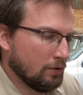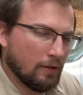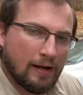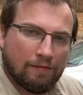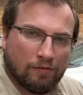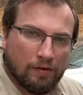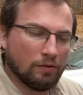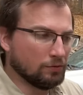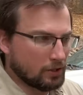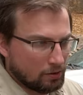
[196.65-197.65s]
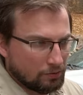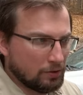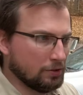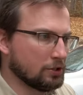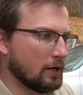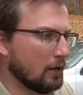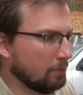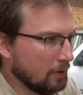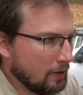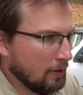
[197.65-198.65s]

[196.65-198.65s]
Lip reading: to have your vehicle towed to the shop,